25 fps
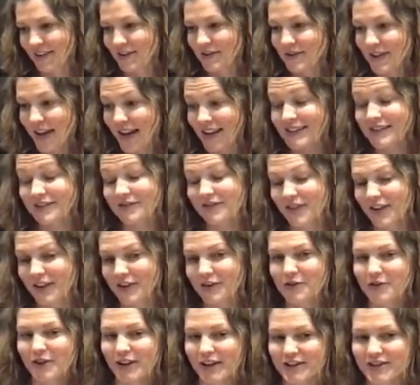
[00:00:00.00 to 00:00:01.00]
Well, that's a
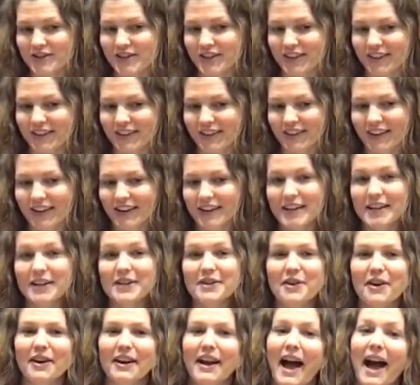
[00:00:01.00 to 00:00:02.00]
fun question. You
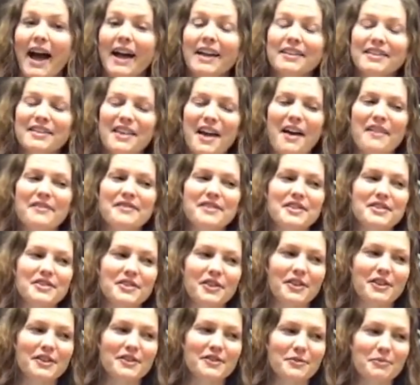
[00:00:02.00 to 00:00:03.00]
know what? I love
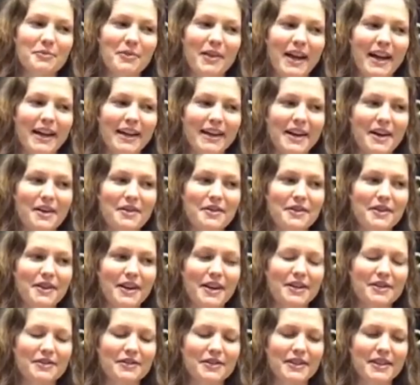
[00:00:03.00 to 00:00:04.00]
desserts from like other
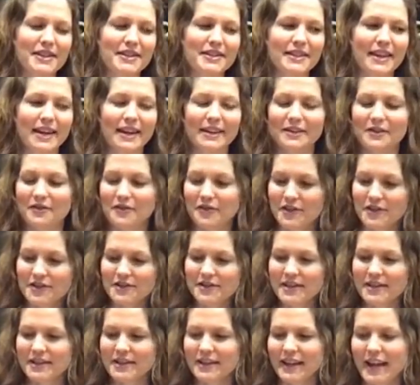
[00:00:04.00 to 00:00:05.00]
countries. Like the first
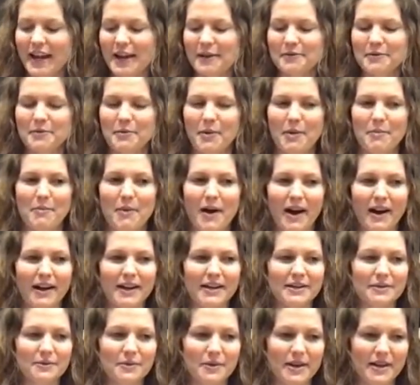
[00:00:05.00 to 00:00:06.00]
thing that came to my
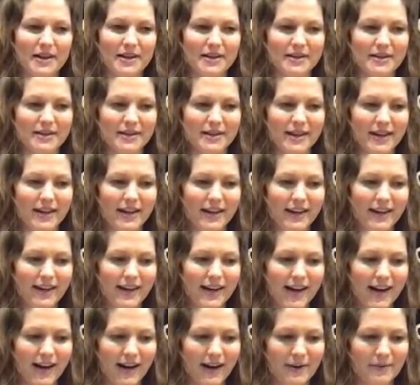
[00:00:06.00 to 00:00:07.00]
mind was,
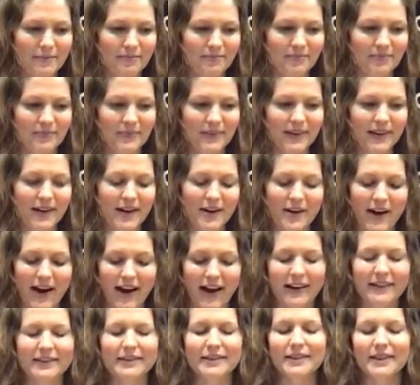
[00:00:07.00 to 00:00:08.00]
oh yeah,
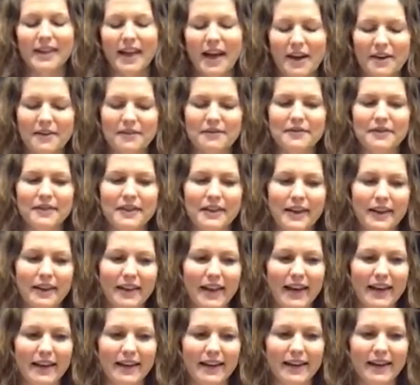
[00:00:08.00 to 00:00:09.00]
I love
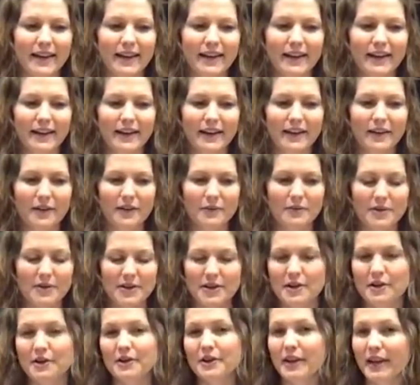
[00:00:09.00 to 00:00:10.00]
like when
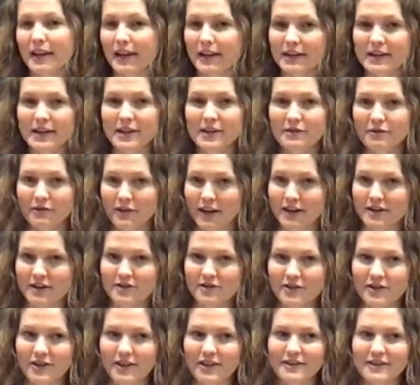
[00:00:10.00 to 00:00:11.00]
you go to Indian
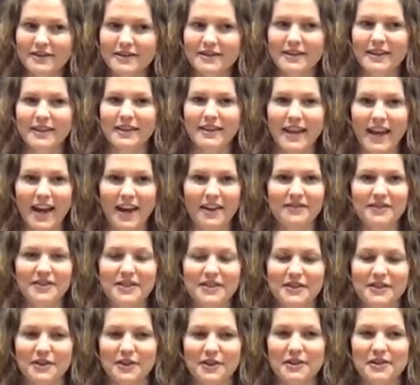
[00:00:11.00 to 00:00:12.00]
restaurants and they have
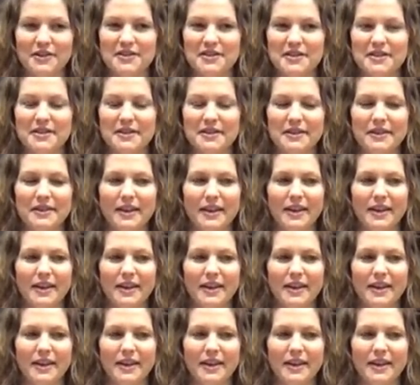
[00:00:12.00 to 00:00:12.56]
desserts.